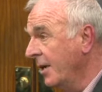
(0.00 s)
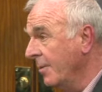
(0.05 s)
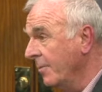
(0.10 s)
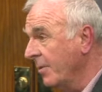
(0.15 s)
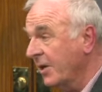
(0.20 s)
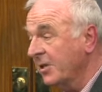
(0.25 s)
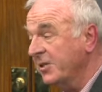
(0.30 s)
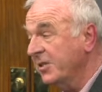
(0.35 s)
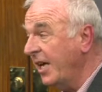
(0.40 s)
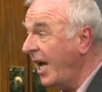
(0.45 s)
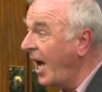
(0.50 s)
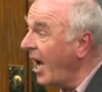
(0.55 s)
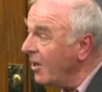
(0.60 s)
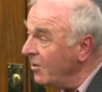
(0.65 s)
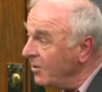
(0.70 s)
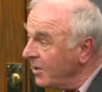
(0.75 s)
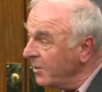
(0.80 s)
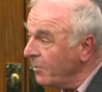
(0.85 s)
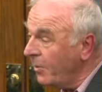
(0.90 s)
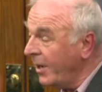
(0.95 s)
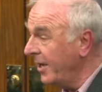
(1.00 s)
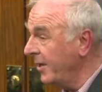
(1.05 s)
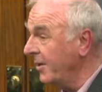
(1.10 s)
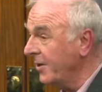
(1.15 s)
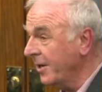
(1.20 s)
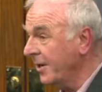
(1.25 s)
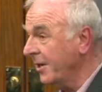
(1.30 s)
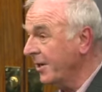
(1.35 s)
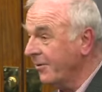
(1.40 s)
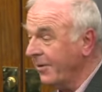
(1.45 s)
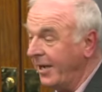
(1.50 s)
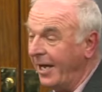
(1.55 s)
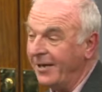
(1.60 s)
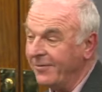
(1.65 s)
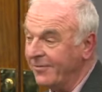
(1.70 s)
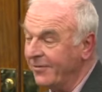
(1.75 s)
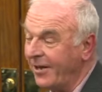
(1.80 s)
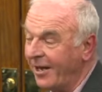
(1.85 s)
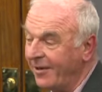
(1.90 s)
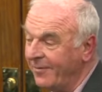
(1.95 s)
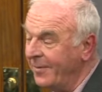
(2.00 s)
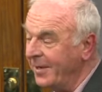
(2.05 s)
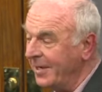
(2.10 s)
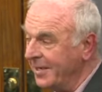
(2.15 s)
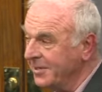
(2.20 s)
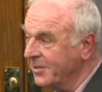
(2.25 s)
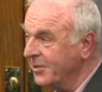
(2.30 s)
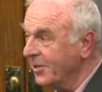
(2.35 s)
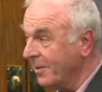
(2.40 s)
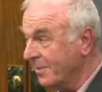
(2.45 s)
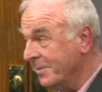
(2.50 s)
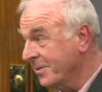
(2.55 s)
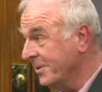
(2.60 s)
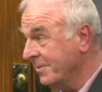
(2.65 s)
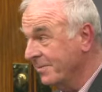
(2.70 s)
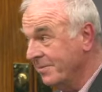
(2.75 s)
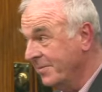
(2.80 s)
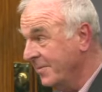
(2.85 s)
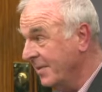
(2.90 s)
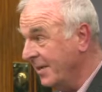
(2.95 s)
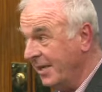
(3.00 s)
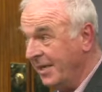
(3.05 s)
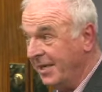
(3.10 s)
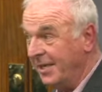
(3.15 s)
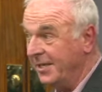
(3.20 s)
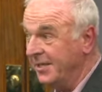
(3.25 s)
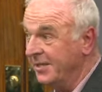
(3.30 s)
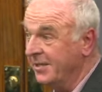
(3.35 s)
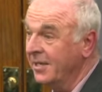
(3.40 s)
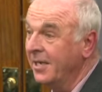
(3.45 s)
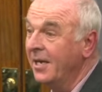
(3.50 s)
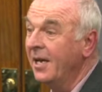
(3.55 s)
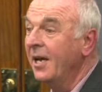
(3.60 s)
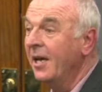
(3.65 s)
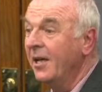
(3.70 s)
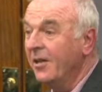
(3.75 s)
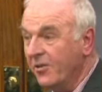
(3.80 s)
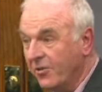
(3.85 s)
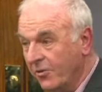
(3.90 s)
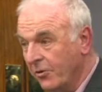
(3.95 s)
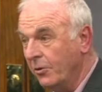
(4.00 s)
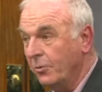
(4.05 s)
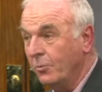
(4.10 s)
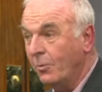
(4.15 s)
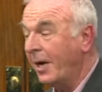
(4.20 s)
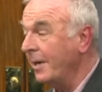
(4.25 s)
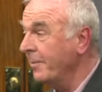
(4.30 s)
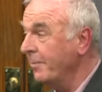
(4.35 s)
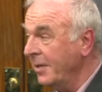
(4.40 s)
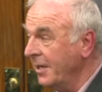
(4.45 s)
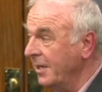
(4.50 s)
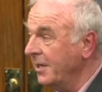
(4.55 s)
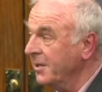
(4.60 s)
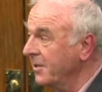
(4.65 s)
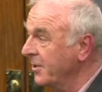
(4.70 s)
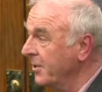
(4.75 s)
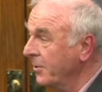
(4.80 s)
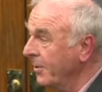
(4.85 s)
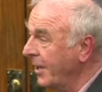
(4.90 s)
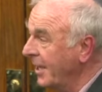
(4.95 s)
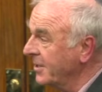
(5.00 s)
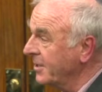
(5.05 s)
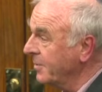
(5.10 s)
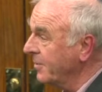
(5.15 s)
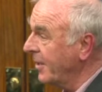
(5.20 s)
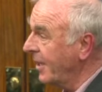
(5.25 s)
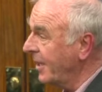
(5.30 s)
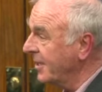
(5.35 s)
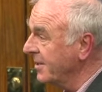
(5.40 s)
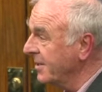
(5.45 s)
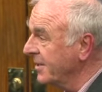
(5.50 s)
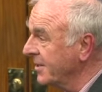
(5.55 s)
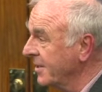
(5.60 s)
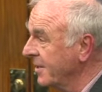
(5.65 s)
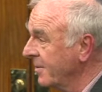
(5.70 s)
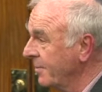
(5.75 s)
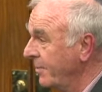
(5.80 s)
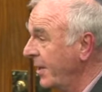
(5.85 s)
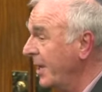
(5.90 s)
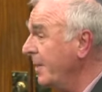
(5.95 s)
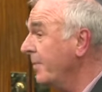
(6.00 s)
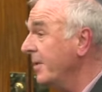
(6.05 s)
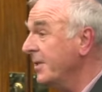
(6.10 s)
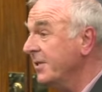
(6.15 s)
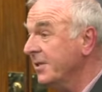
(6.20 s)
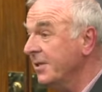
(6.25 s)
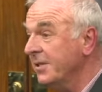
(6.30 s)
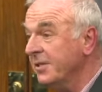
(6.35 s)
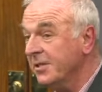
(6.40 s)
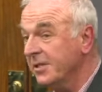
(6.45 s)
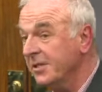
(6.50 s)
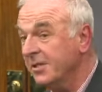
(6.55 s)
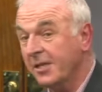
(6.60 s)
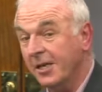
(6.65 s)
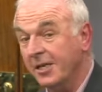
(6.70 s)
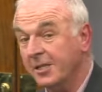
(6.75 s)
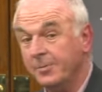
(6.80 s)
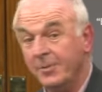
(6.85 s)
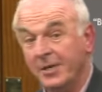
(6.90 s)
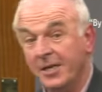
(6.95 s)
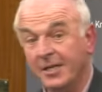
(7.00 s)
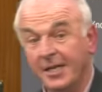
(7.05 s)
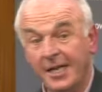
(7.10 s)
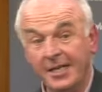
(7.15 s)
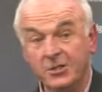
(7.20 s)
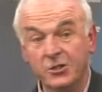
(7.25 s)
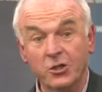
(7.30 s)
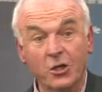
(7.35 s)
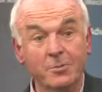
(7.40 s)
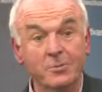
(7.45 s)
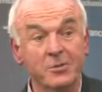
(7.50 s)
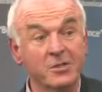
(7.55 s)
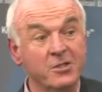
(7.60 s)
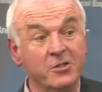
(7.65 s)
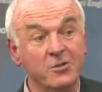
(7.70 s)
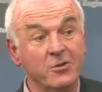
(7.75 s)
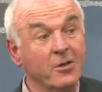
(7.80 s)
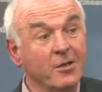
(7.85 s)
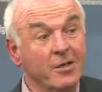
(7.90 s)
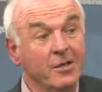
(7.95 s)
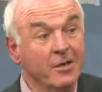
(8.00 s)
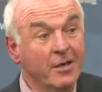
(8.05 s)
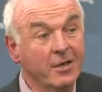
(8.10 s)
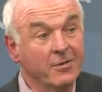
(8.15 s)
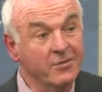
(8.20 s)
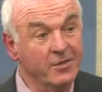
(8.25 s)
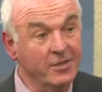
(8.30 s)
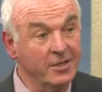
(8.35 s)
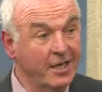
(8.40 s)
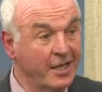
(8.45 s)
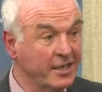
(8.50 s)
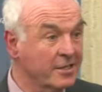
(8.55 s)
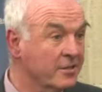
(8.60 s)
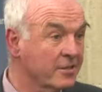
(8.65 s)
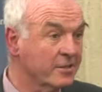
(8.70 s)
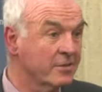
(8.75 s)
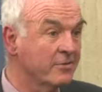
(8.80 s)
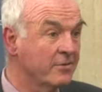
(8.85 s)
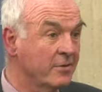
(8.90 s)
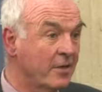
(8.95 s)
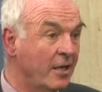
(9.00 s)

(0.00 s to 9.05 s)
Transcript: Because the only way you're going to create 5 million jobs is through 1 million new enterprises. Big business is going to be a net job destroyer over the next